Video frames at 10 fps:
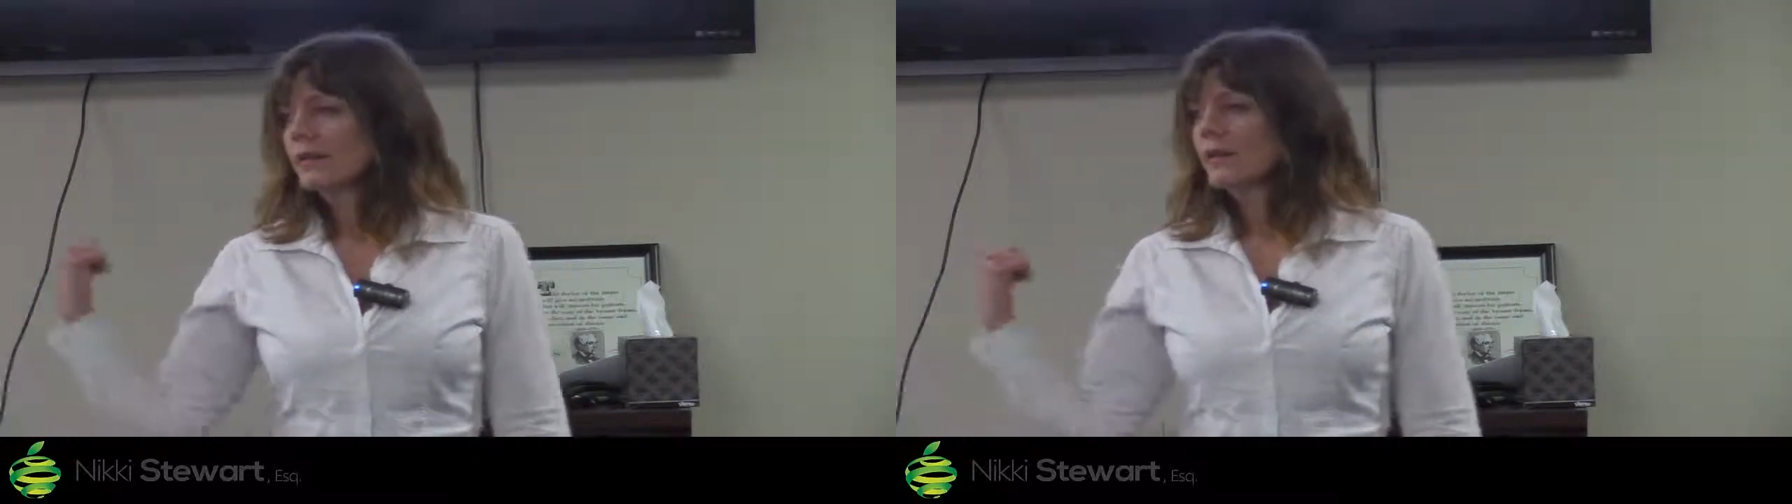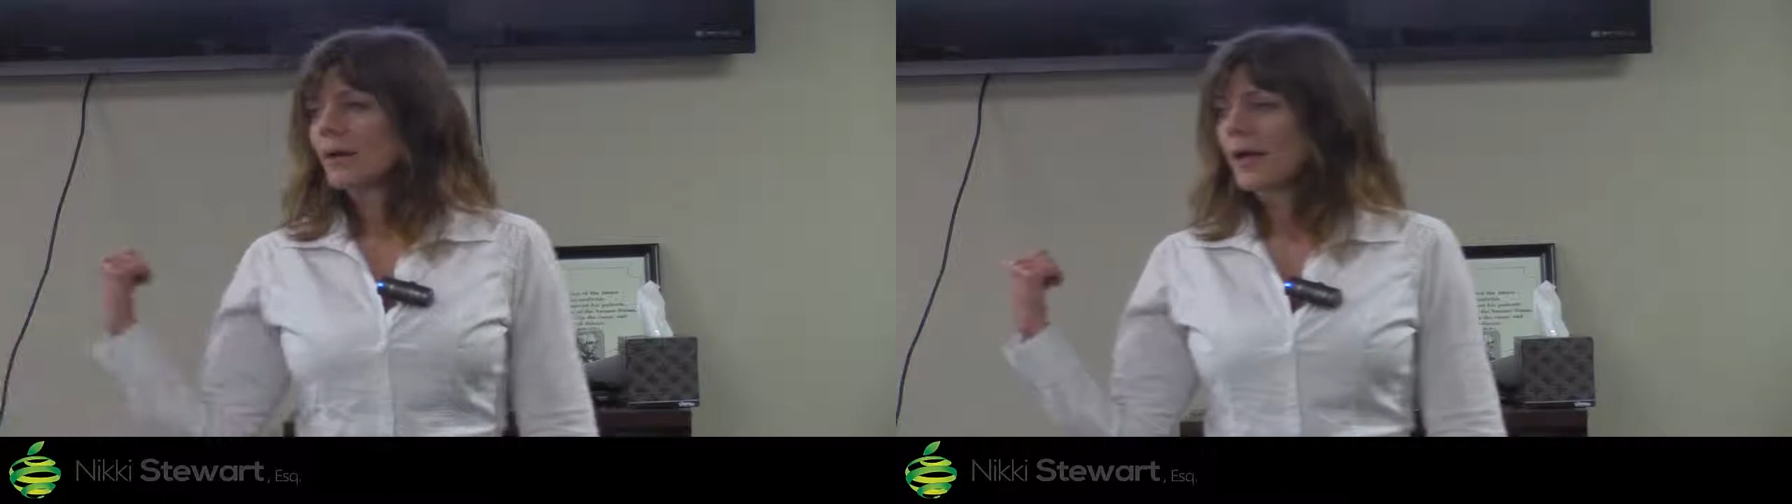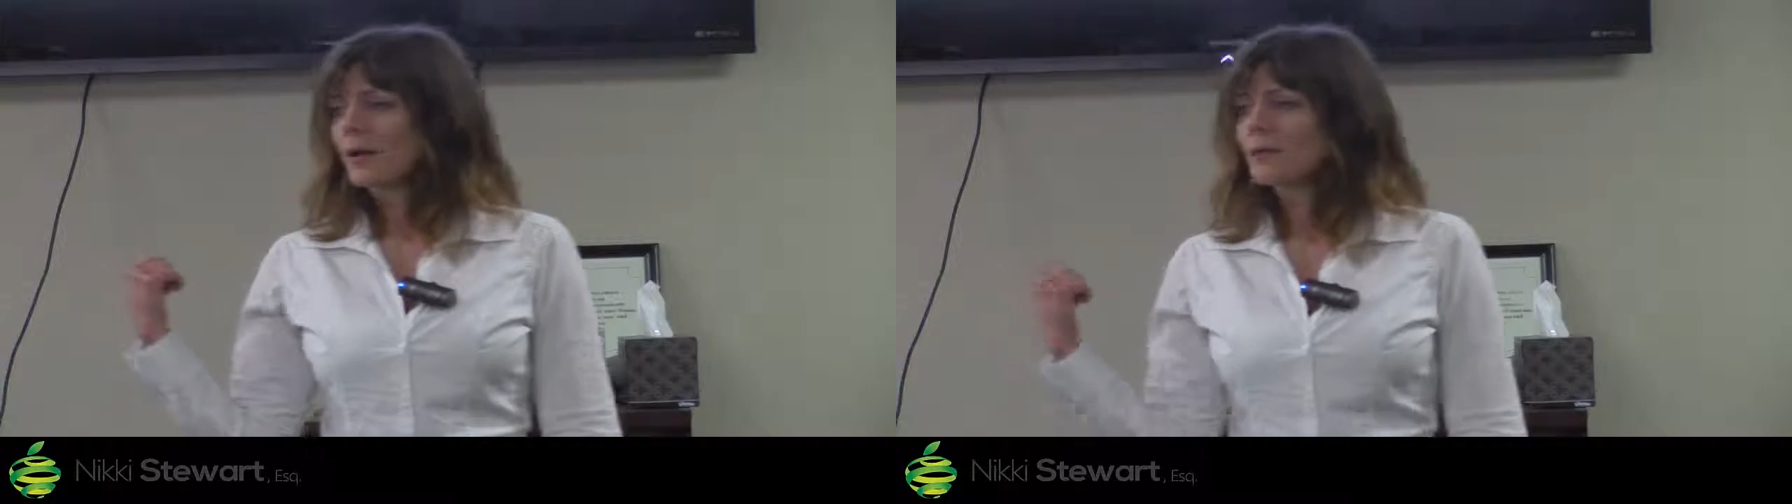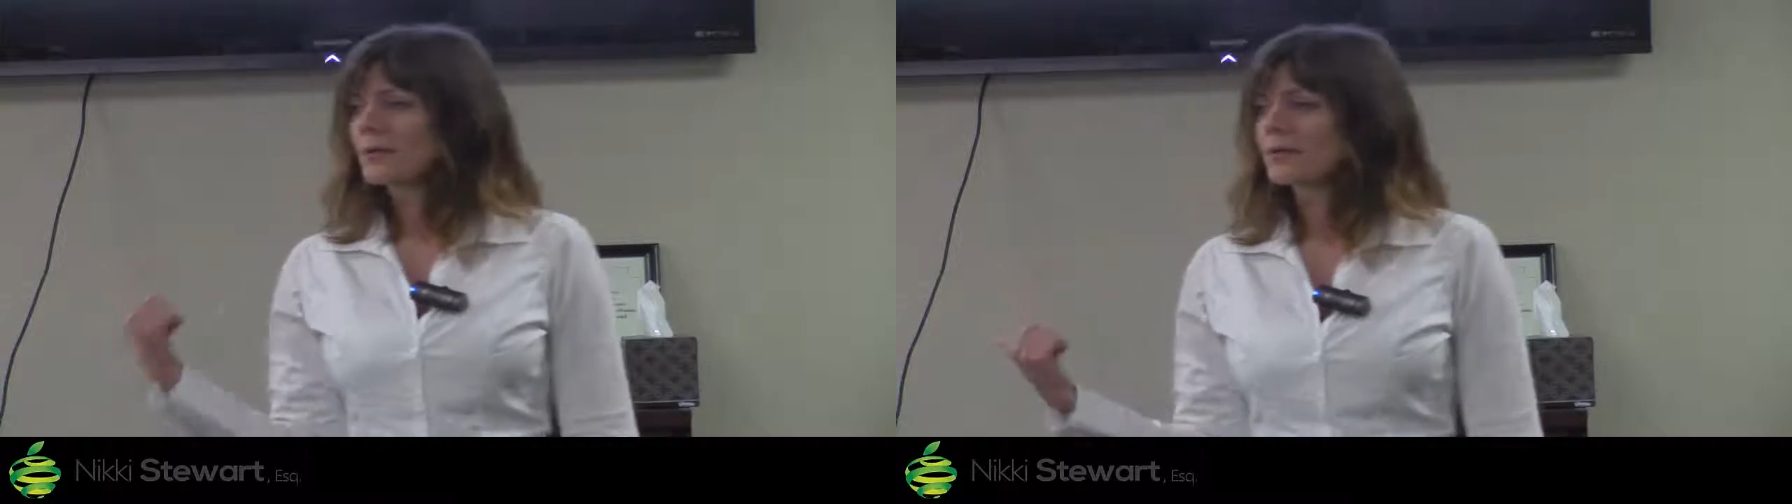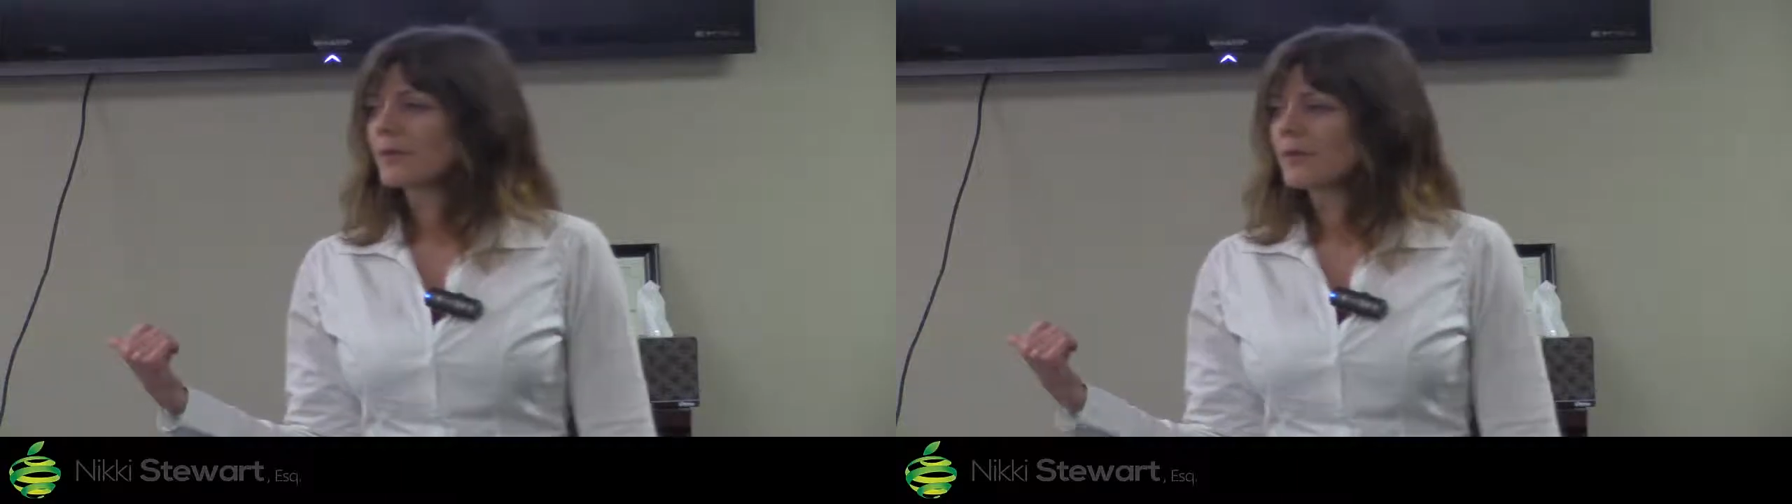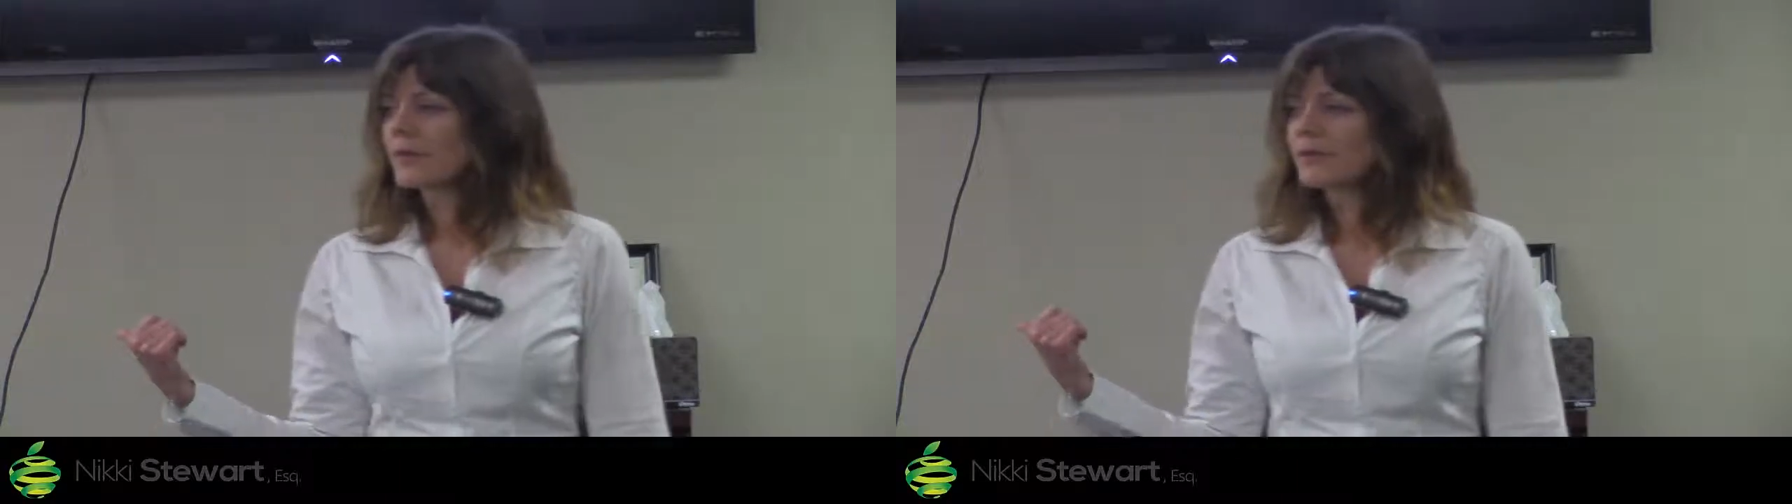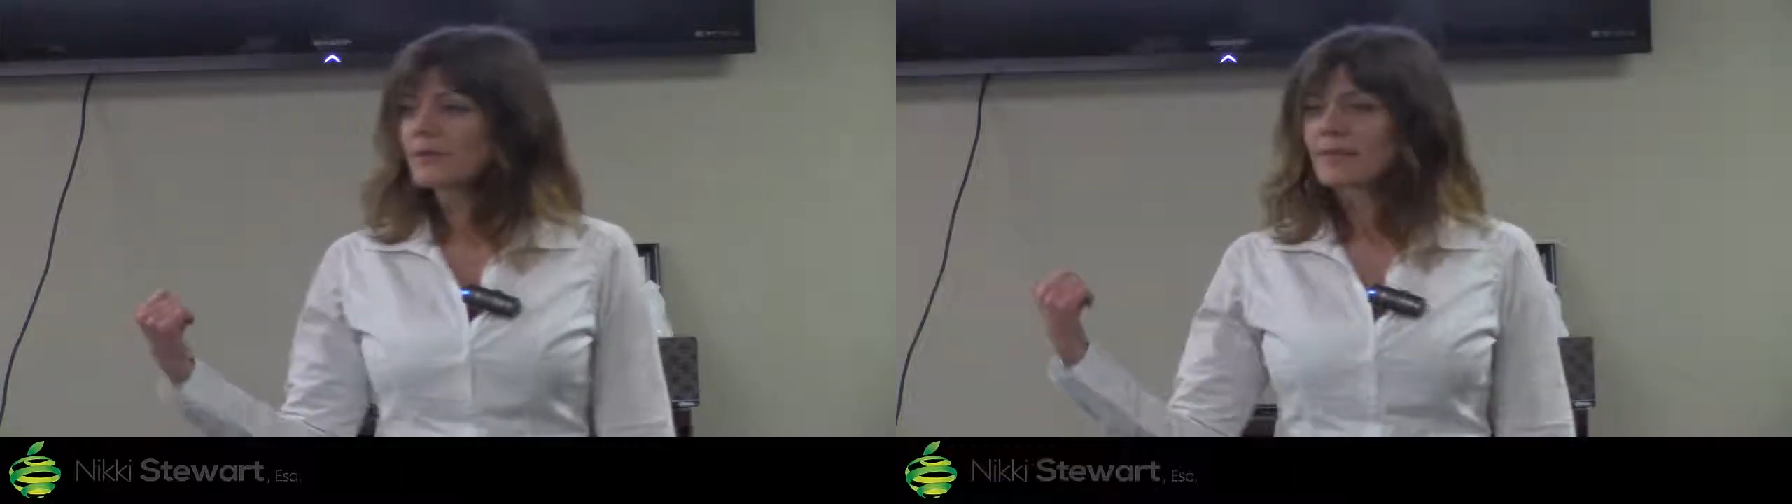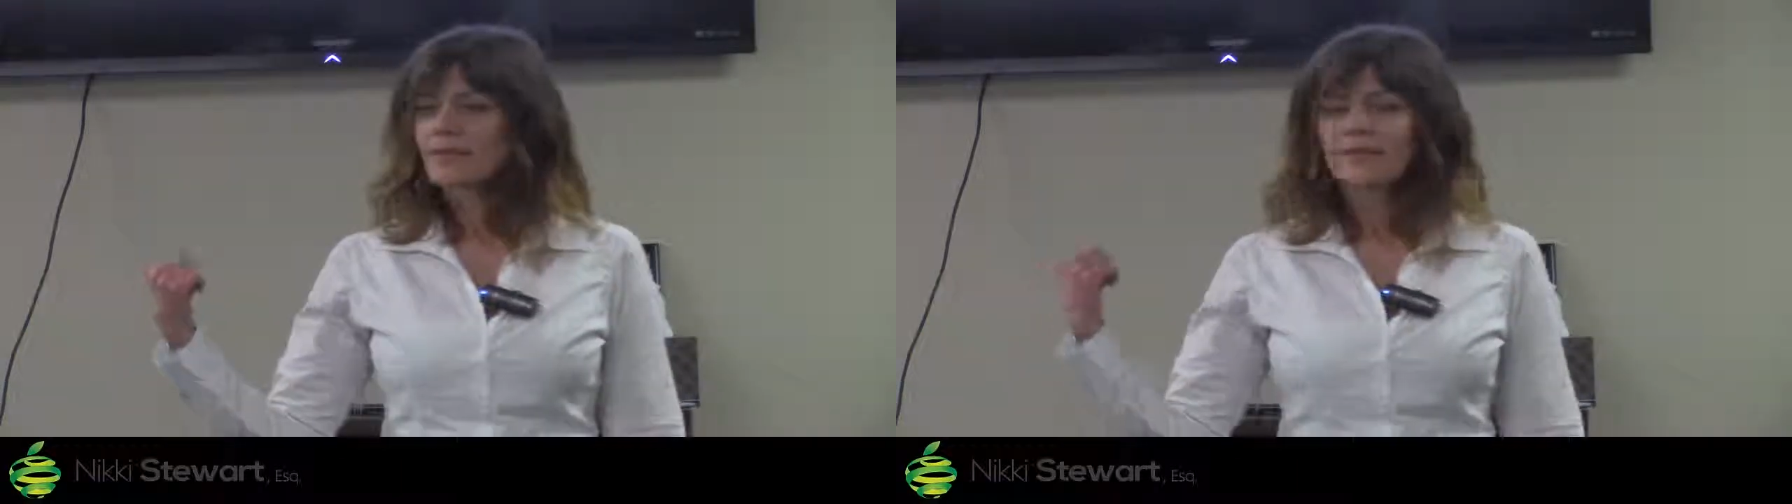you know, animals on